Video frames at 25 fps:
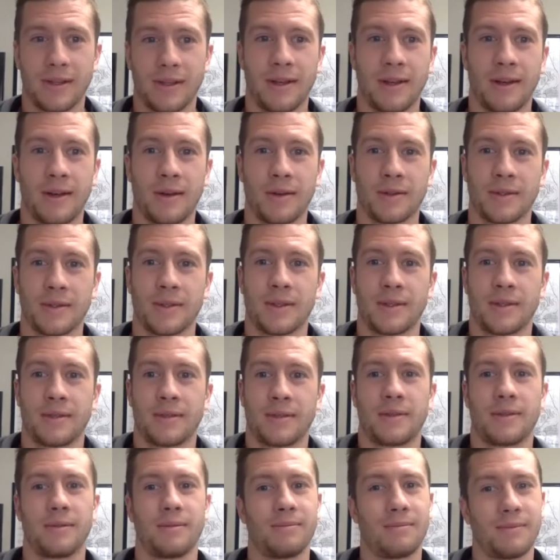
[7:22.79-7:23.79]
You know, I
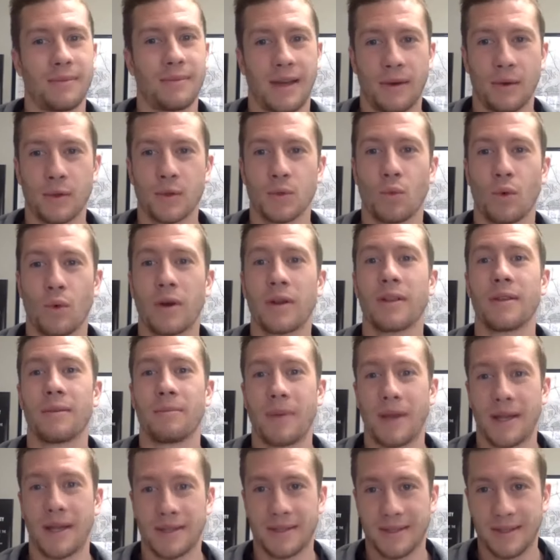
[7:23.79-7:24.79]
was one of the
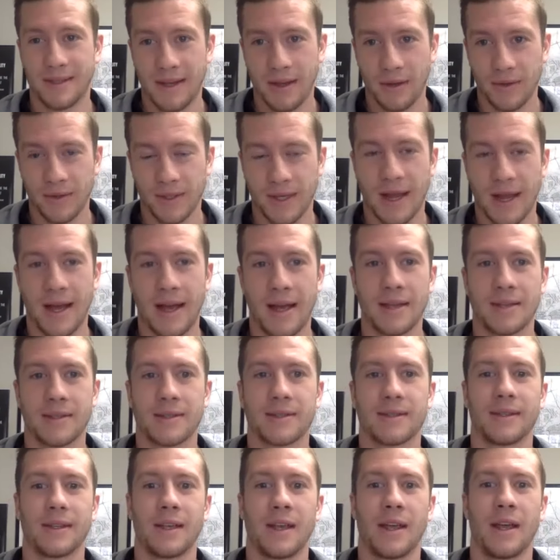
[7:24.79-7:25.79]
best sales
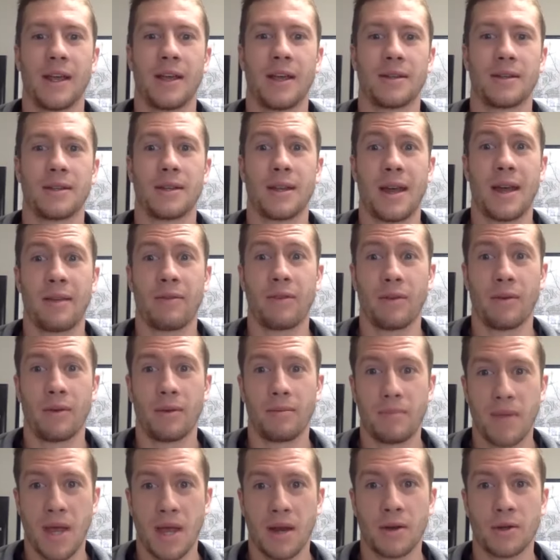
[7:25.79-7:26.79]
guys, and to have a
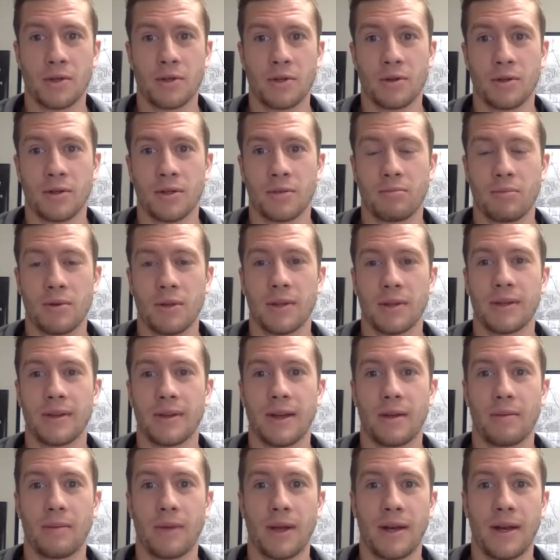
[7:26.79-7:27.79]
manager just breathing
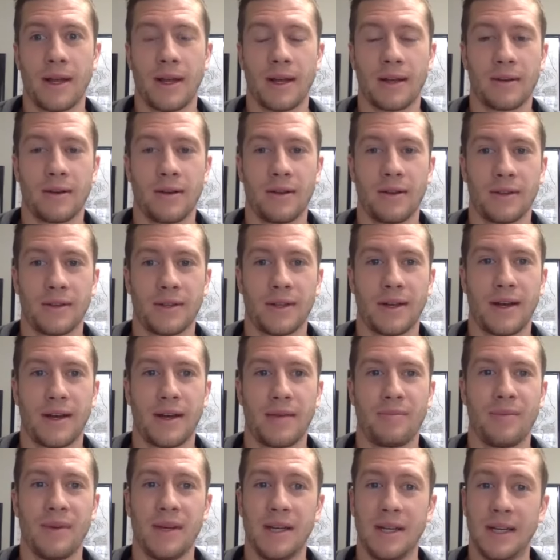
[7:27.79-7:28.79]
down my neck all the
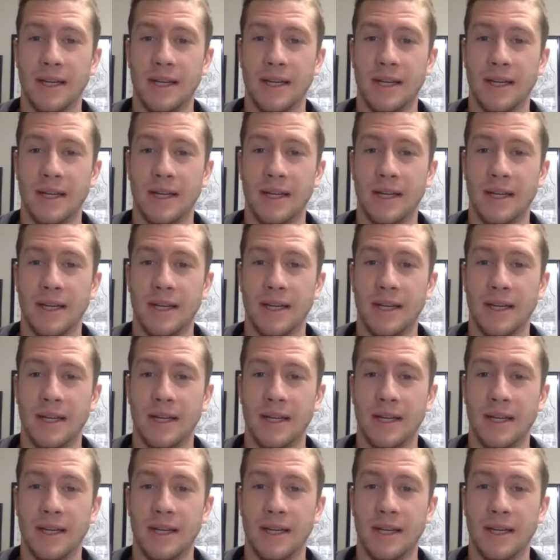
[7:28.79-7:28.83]
time